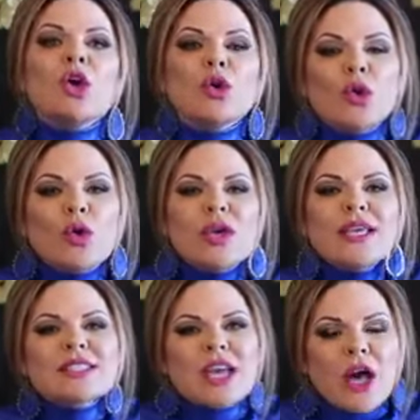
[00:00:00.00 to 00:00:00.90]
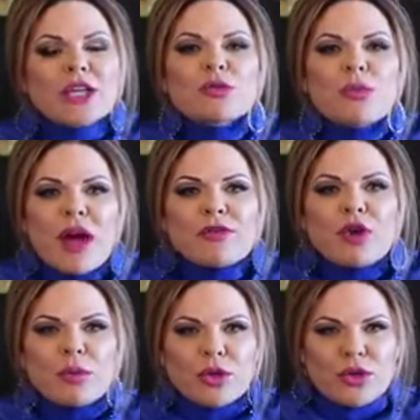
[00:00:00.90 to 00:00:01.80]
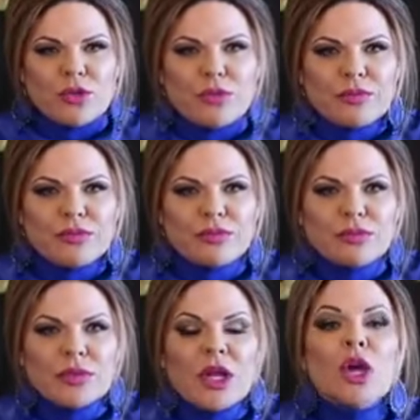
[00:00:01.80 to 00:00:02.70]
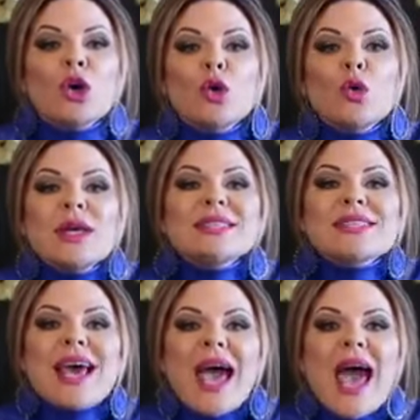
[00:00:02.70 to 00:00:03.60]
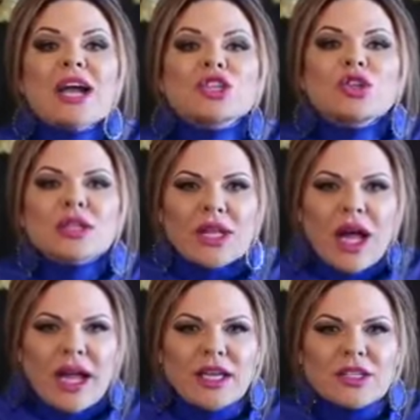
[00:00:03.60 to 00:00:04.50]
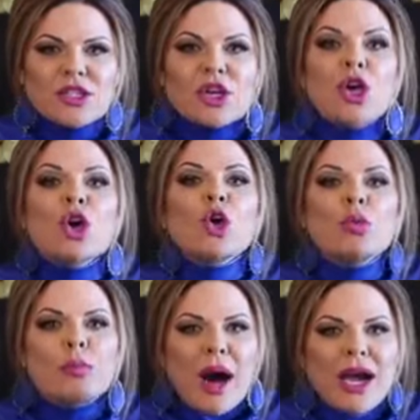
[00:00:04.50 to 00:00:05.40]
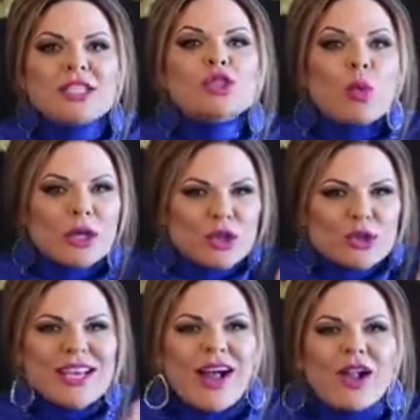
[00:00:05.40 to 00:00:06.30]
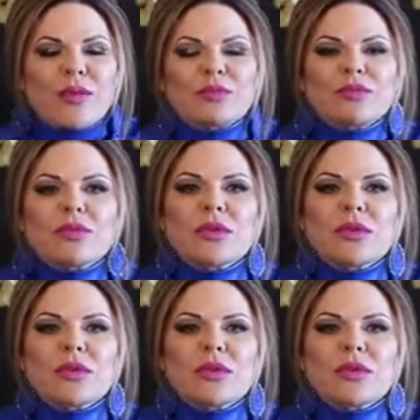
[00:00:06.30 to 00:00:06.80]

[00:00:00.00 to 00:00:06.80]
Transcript: Who is going to buy from you? Who is the actual client who buys what you sell?